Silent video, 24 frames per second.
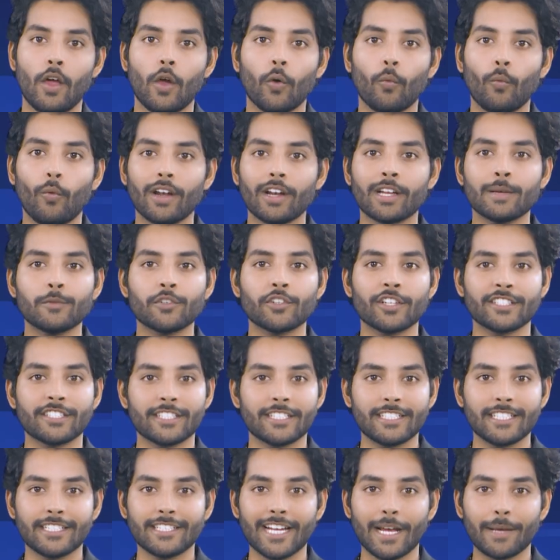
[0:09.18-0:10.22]
Welcome to
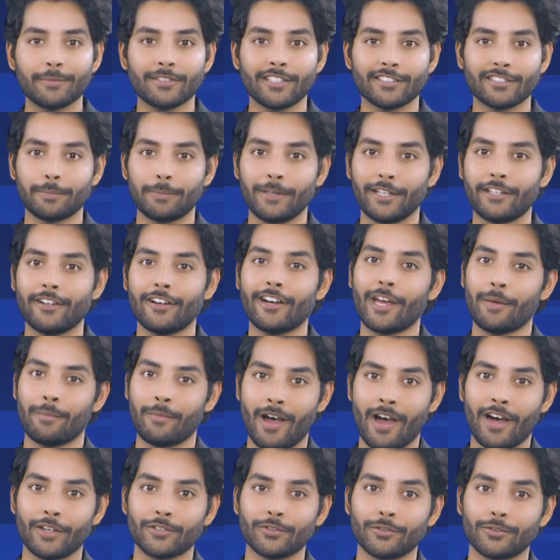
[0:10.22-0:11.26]
SGT Times Explainer. I am
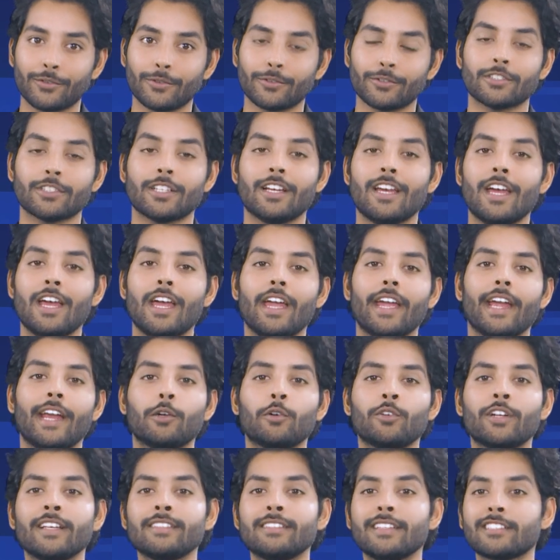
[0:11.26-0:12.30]
Ashutosh. In
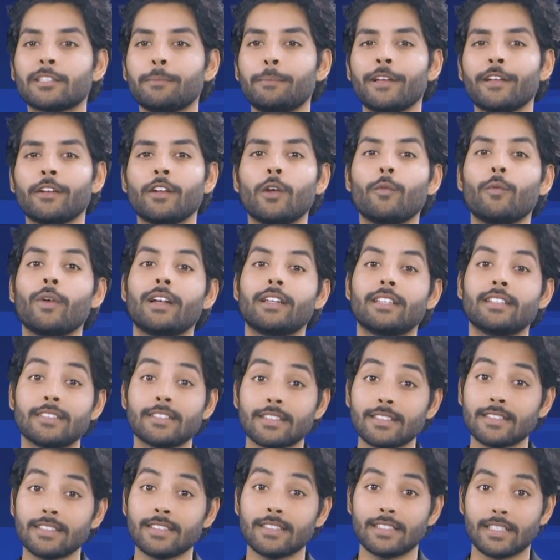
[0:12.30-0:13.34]
today's explainer, we'll
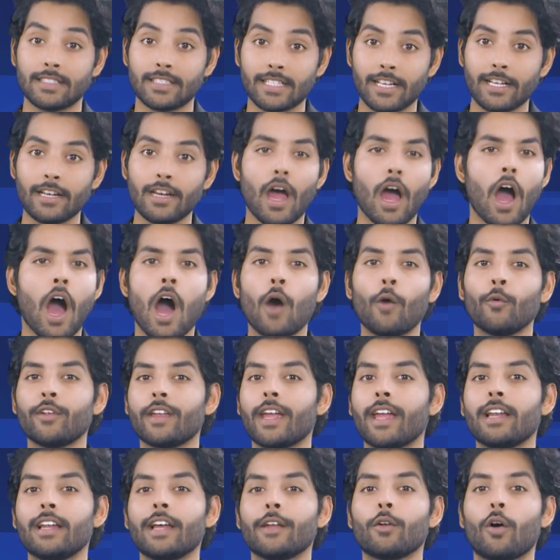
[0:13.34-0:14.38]
discuss in detail how
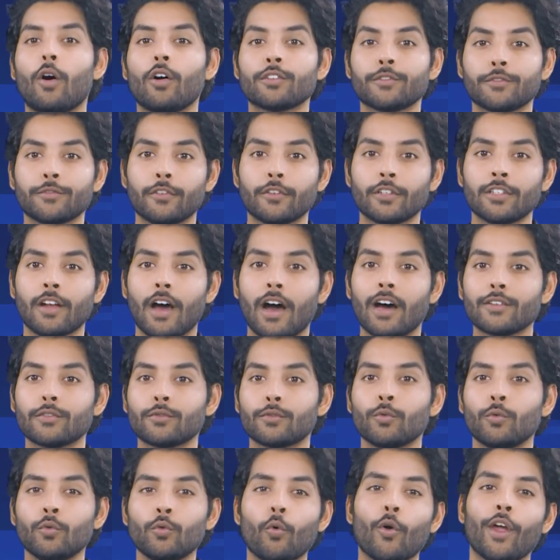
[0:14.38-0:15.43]
Yale and Oxford are
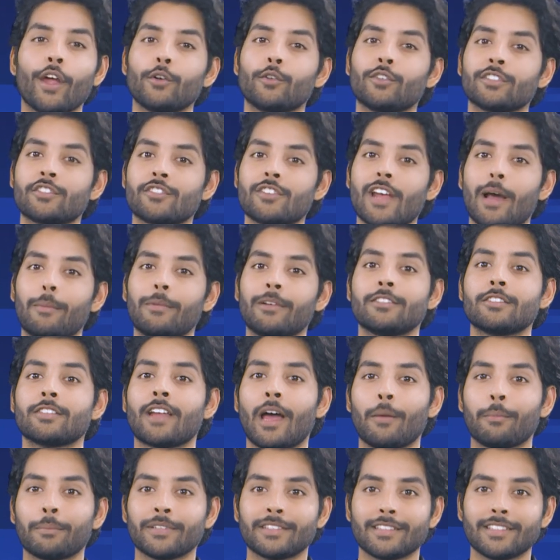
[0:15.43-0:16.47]
soon going to establish
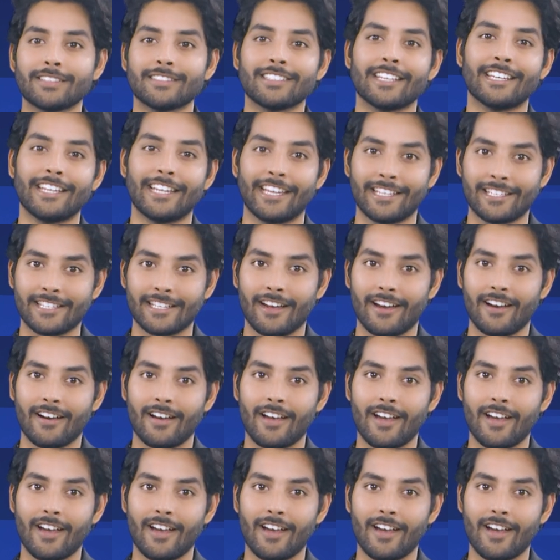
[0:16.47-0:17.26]
campuses in India.